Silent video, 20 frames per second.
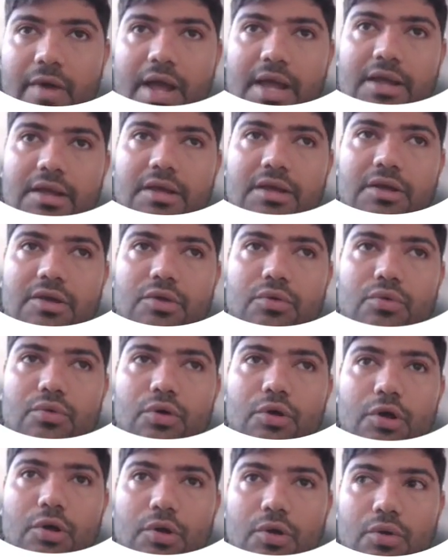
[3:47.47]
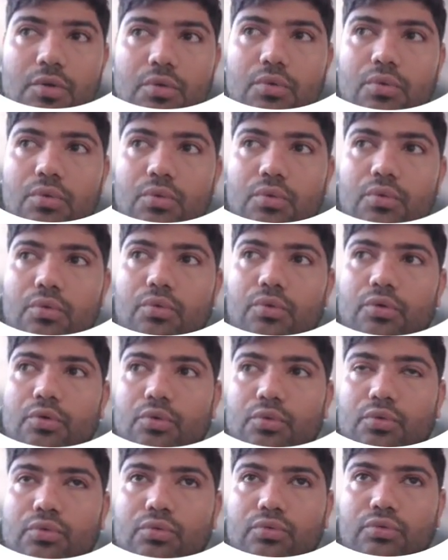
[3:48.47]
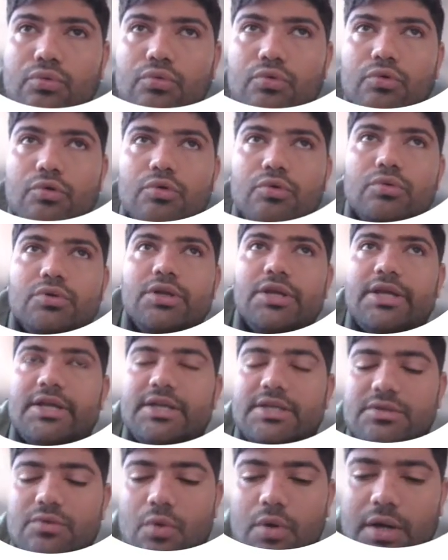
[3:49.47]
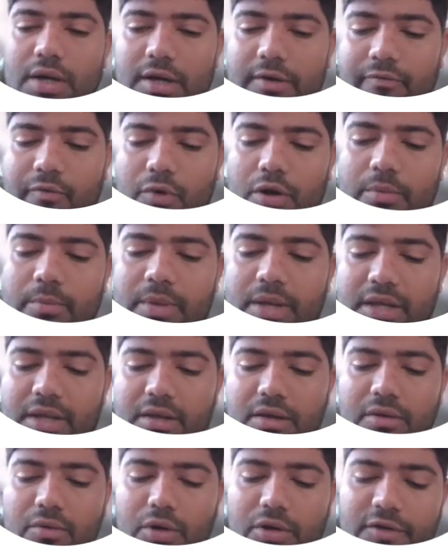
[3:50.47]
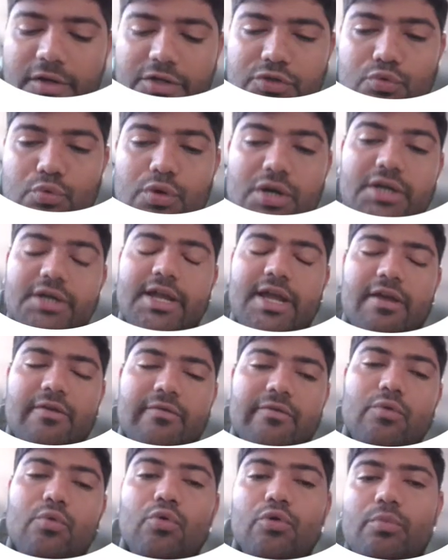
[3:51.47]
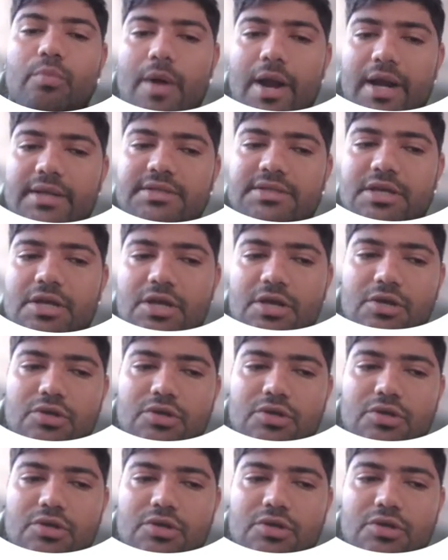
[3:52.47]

why you do this only for me, other student have good marks.